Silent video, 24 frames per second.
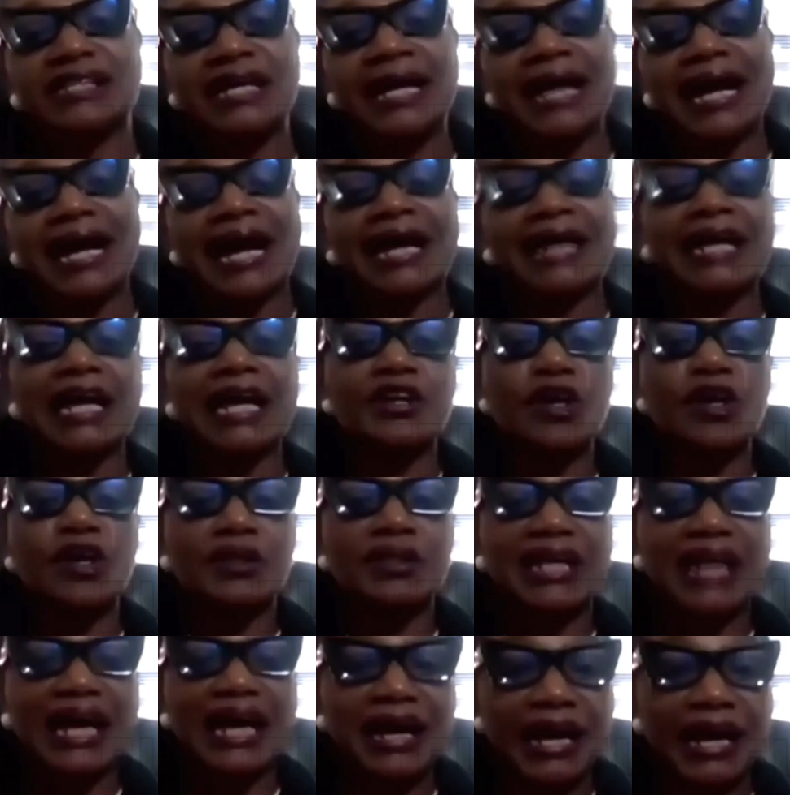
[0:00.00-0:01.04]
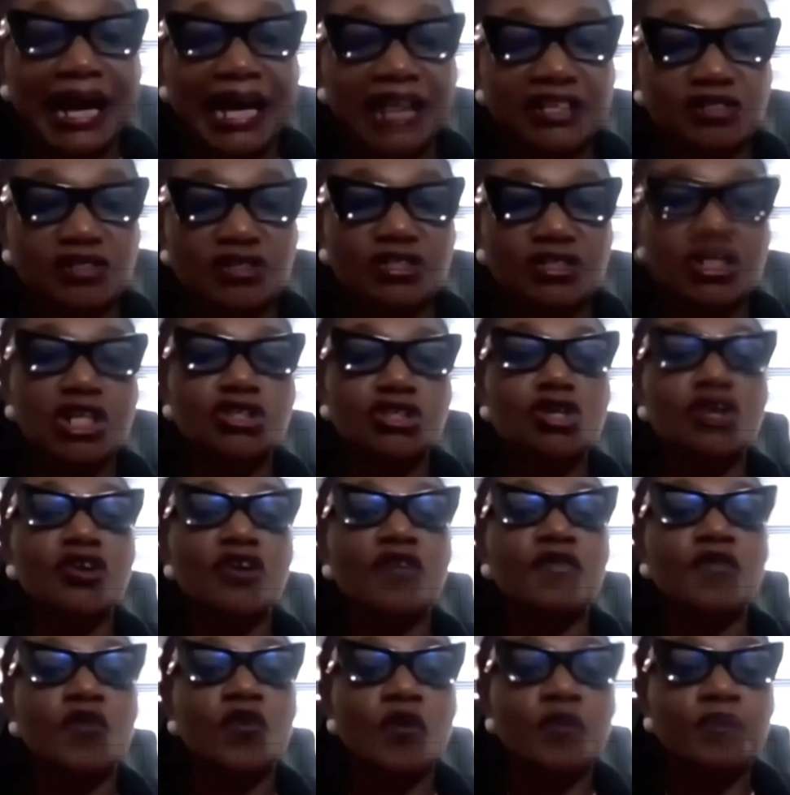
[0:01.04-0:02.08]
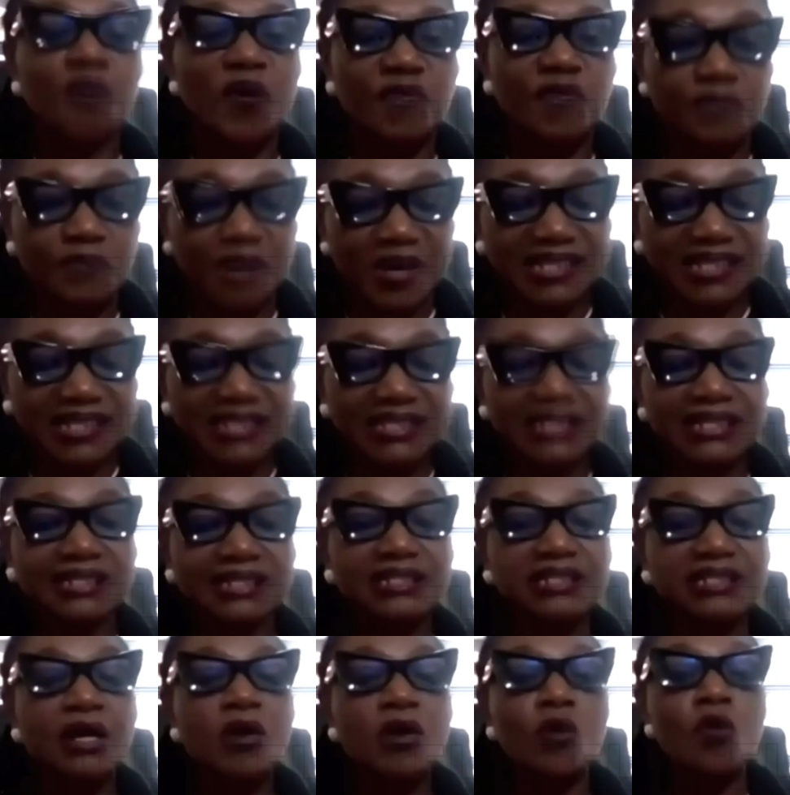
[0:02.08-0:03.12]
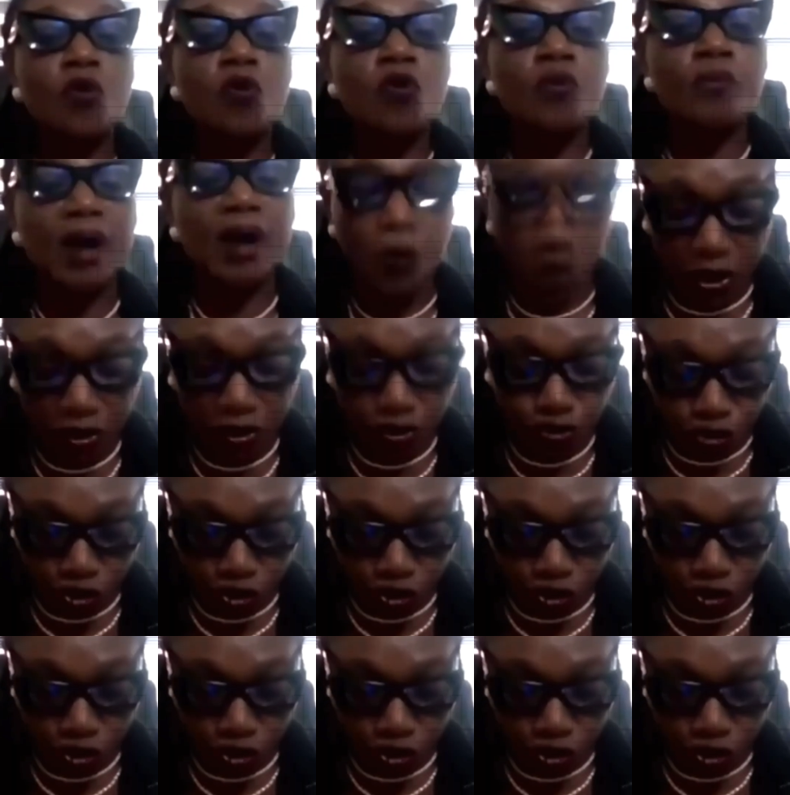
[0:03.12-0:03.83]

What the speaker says: and any other association or group of persons who may want to